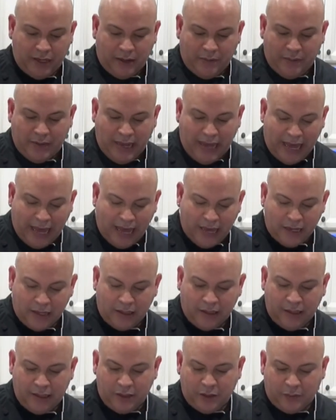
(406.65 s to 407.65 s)
I'm gonna add a
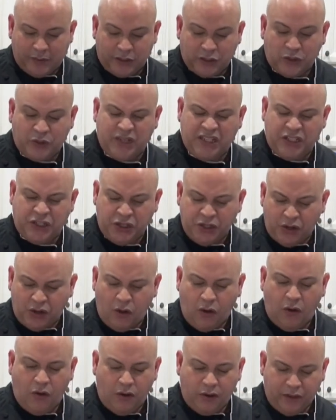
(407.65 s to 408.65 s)
little bit. So it took
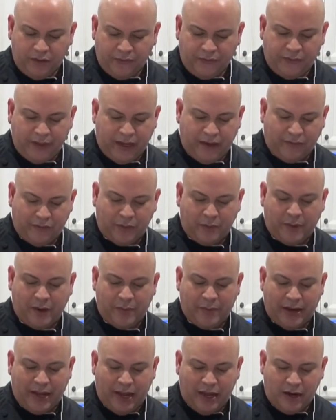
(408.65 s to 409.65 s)
all the flavor, but I'm
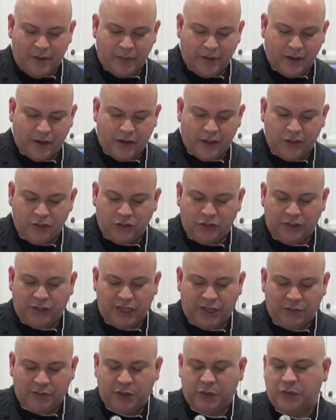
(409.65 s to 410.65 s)
gonna add about another 2
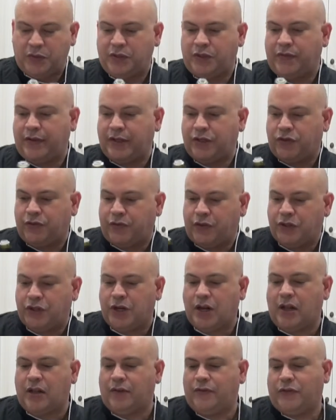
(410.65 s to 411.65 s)
tablespoons of extra virgin
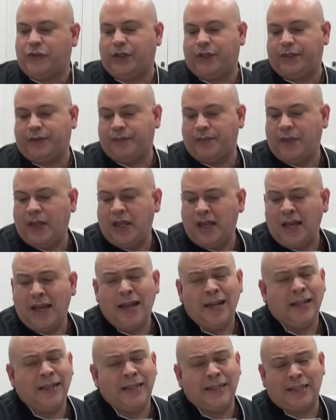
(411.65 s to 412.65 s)
olive oil.
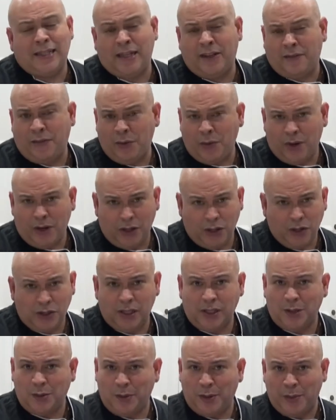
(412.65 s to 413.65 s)
Listen, if you wanna use a
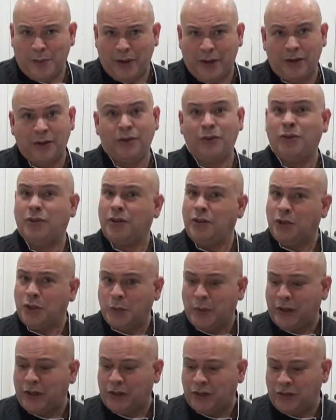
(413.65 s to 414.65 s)
little bit of butter, you can use
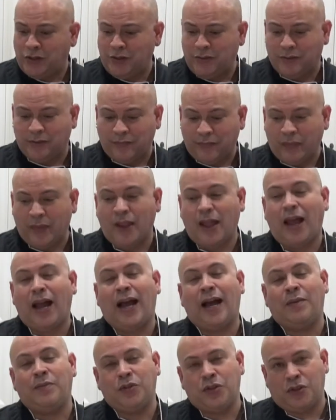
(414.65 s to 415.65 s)
butter too.
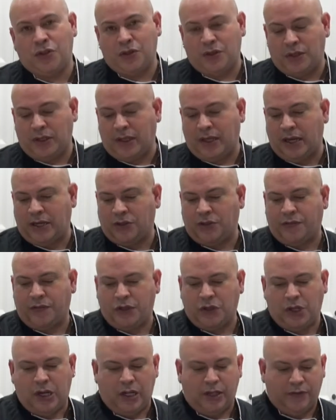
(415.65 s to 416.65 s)
I'm just using the extra
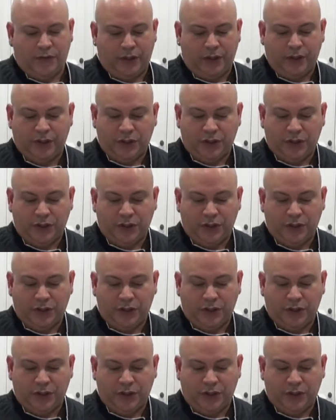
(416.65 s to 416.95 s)
virgin olive oil.